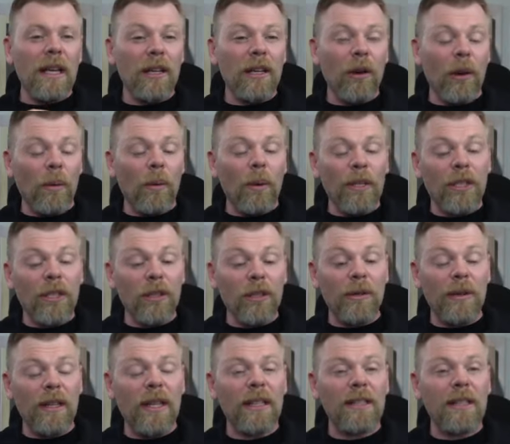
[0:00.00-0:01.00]
I want you to
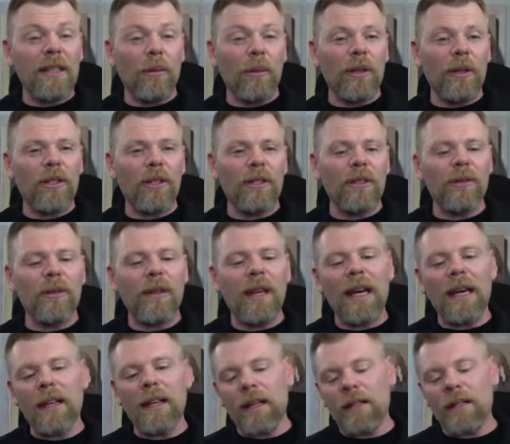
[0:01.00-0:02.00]
do this. I want you to do
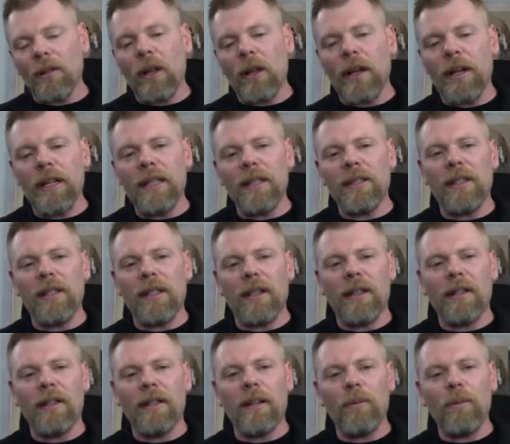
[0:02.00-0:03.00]
that. It's a lot
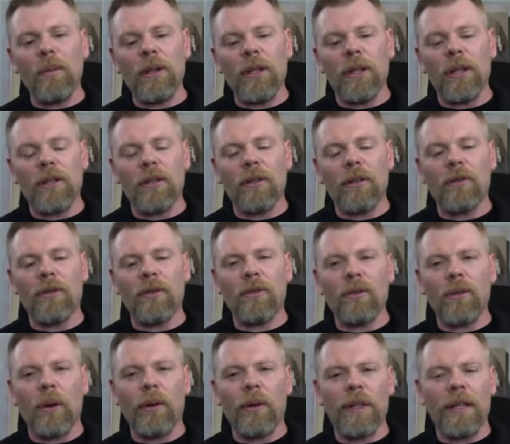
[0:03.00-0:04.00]
easier. And when you
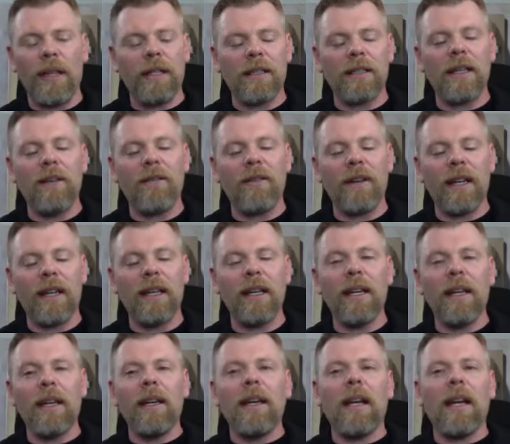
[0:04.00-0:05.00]
control the activity,
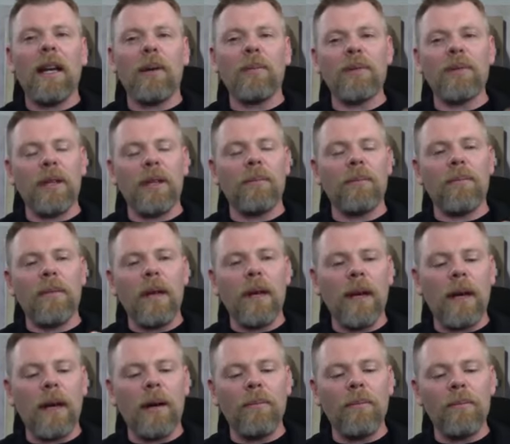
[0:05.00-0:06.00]
it helps to
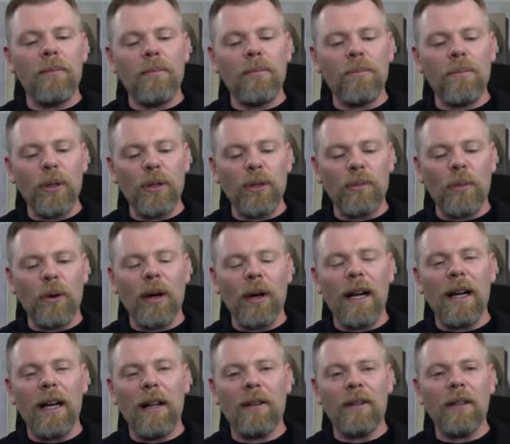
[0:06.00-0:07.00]
boost
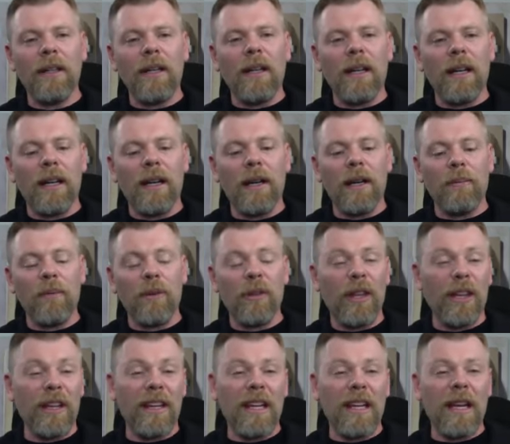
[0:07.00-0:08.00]
morale.
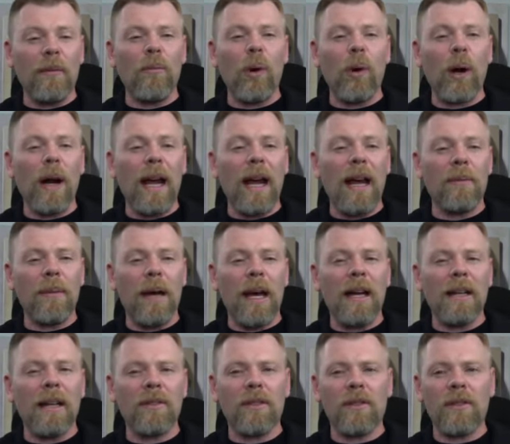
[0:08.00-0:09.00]
They're going to get more
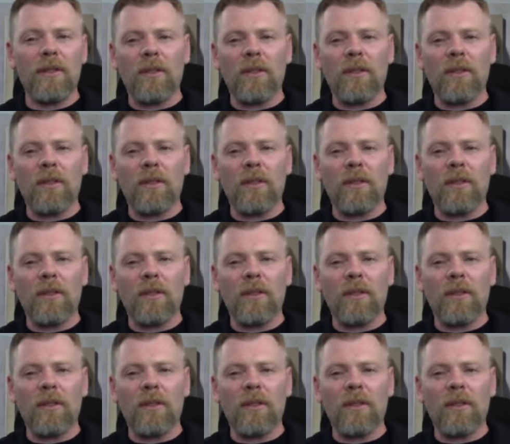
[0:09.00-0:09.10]
at-bats.